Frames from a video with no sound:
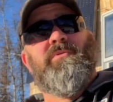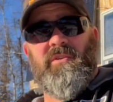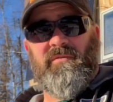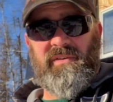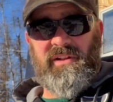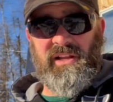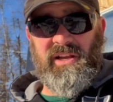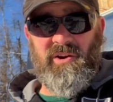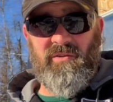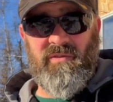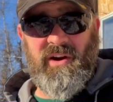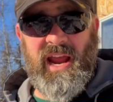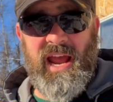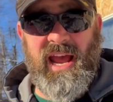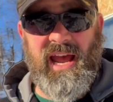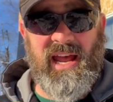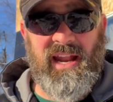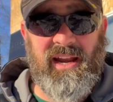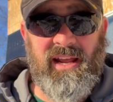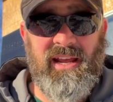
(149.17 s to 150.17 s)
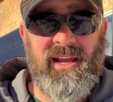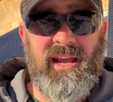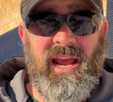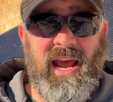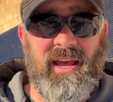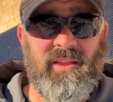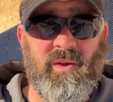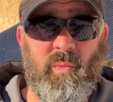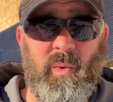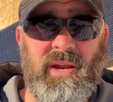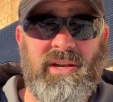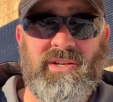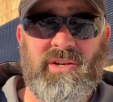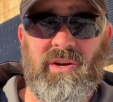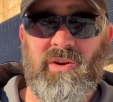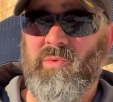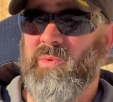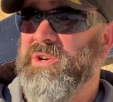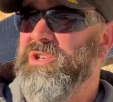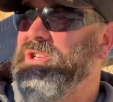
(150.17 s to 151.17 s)
perfectly overhead, and the
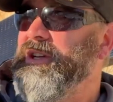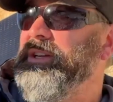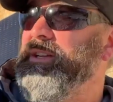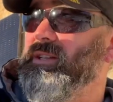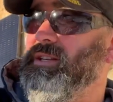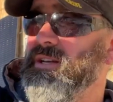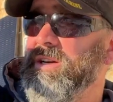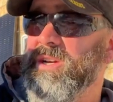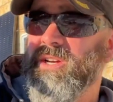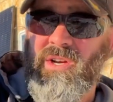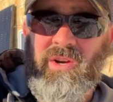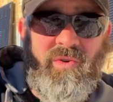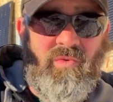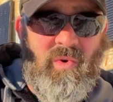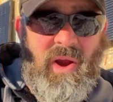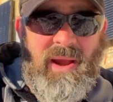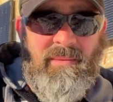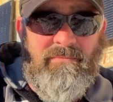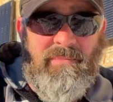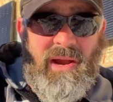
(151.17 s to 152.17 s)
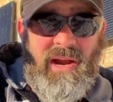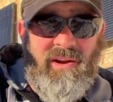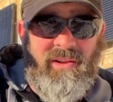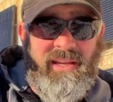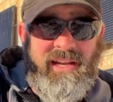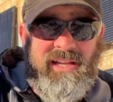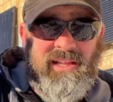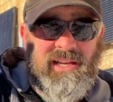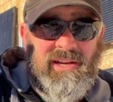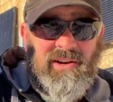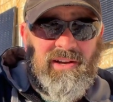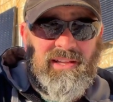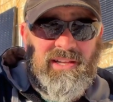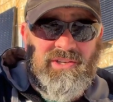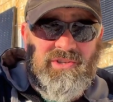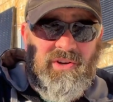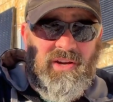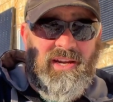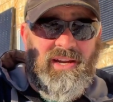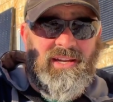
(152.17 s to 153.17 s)
winter, which is right barely clearing the
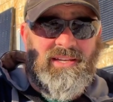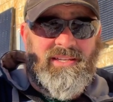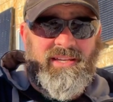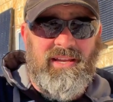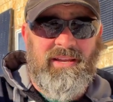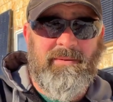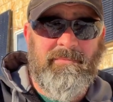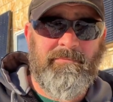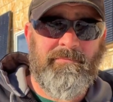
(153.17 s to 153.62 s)
trees,